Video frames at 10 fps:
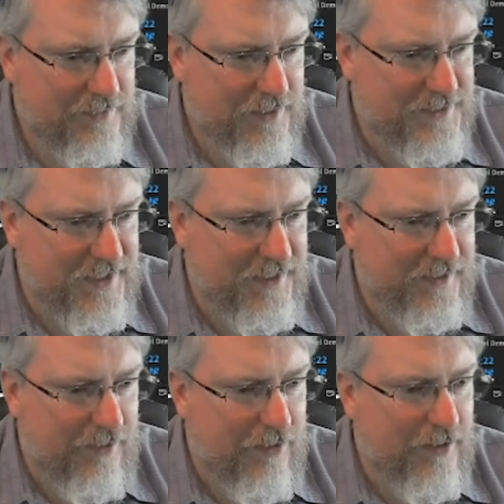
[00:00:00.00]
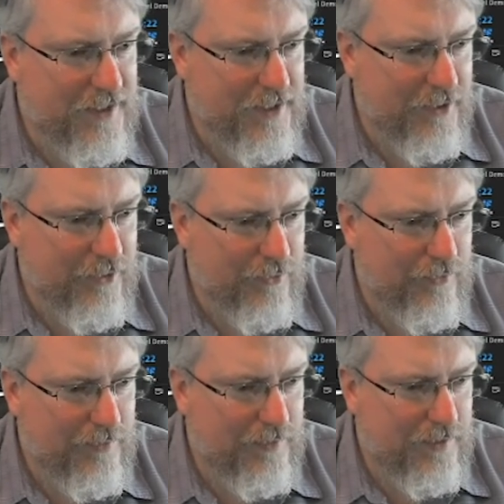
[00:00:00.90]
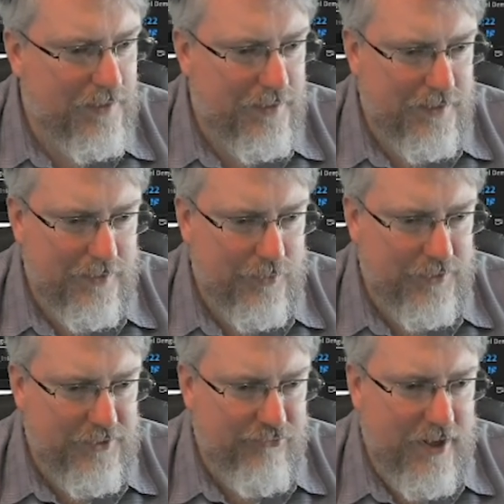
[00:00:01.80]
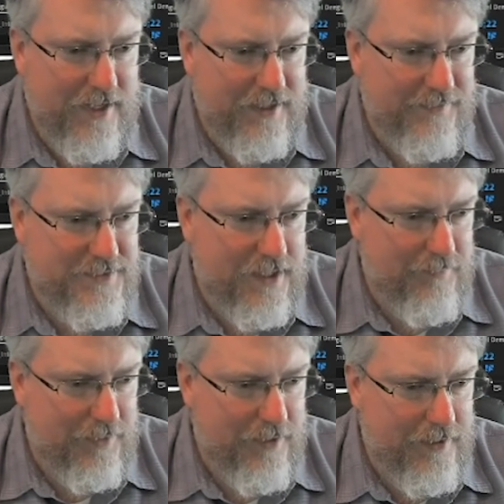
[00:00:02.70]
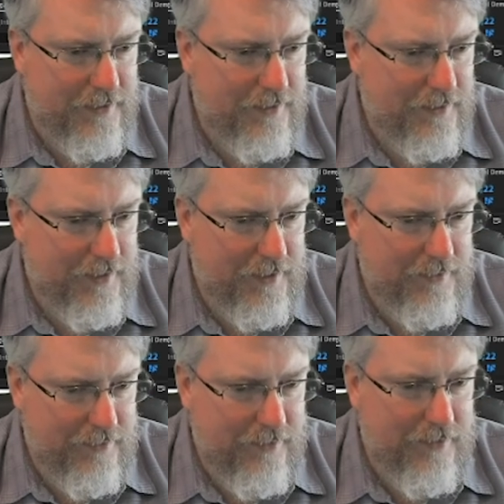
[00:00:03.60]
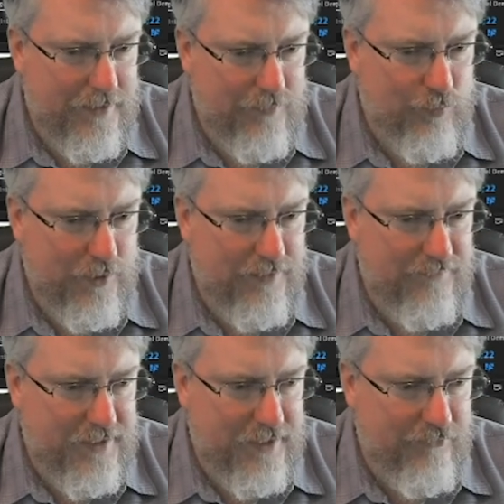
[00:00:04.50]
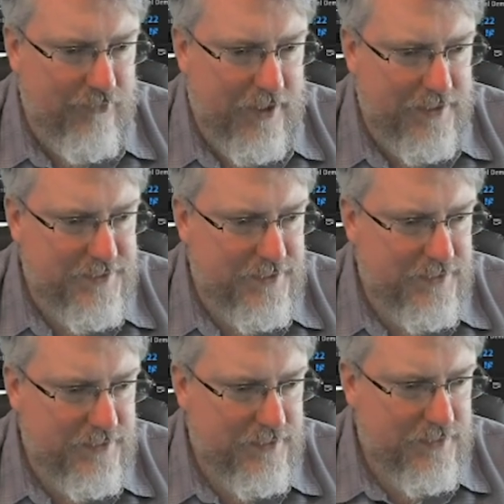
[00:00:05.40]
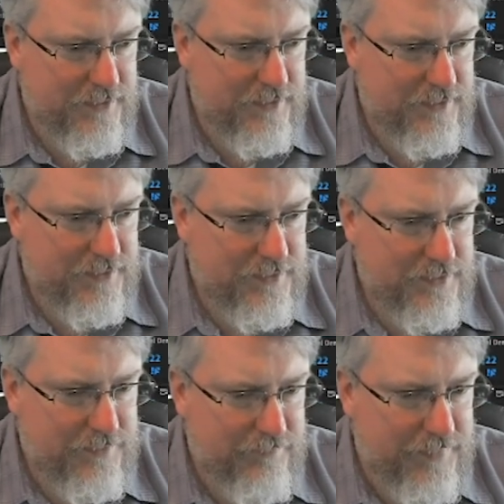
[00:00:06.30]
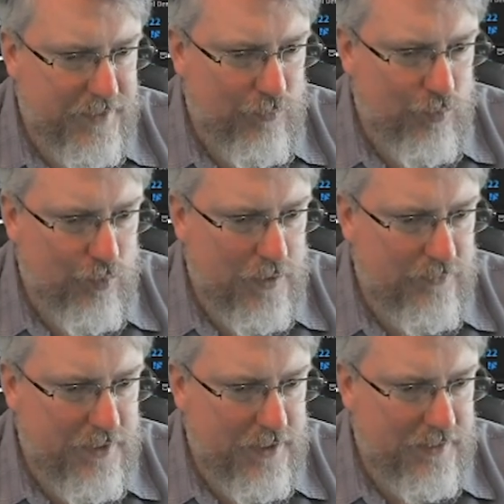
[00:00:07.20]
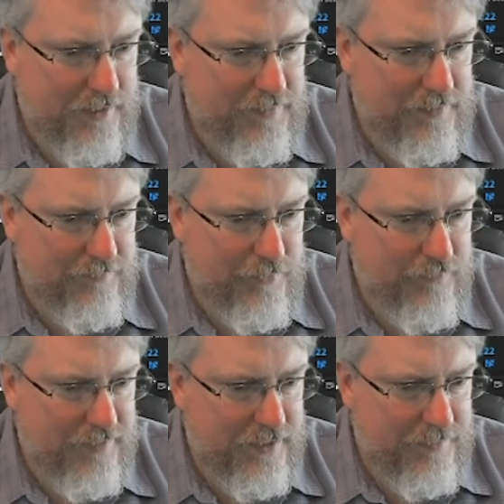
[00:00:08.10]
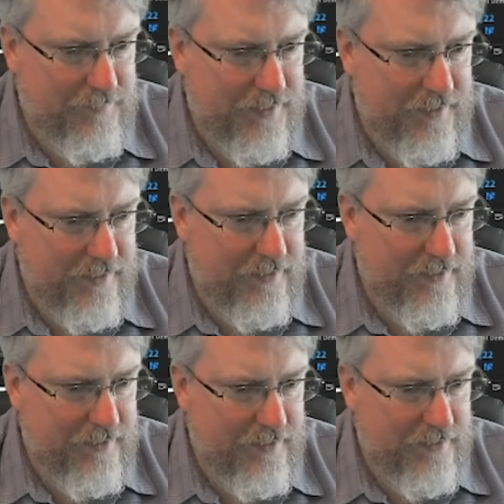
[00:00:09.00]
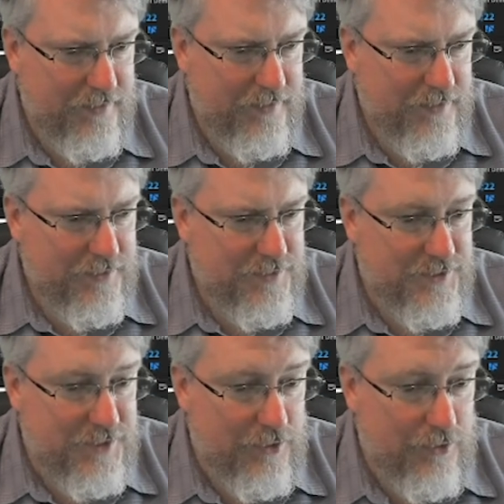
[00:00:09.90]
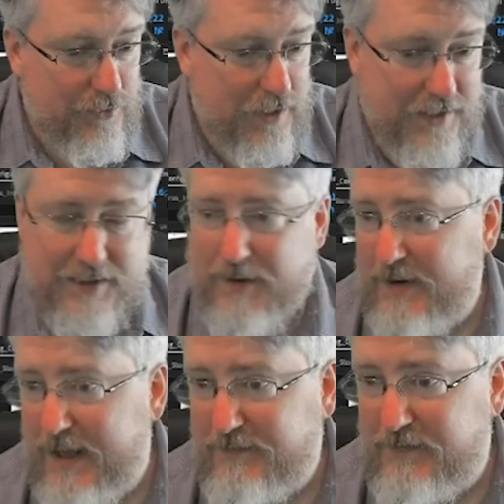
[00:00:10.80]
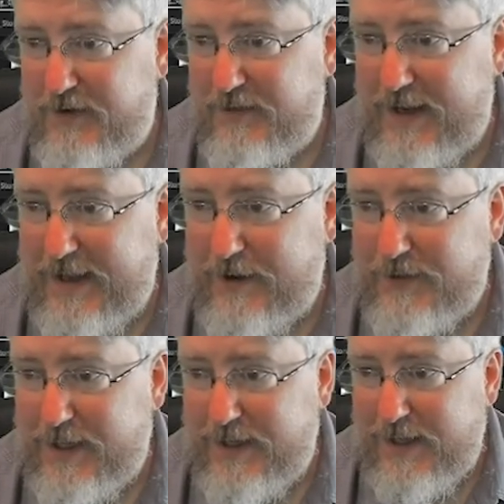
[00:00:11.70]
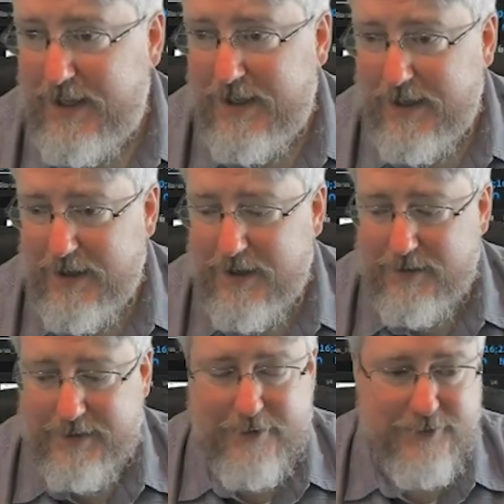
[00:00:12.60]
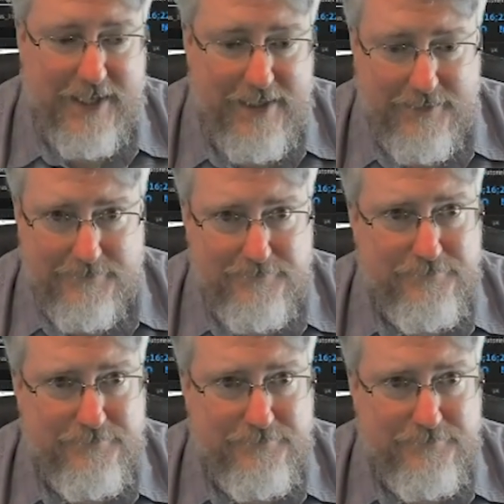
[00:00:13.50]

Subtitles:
It's in an audio only track in the timeline and not in one of the video tracks. But it will not let me move it up there. So I think I'm going to have to figure that out at a later date.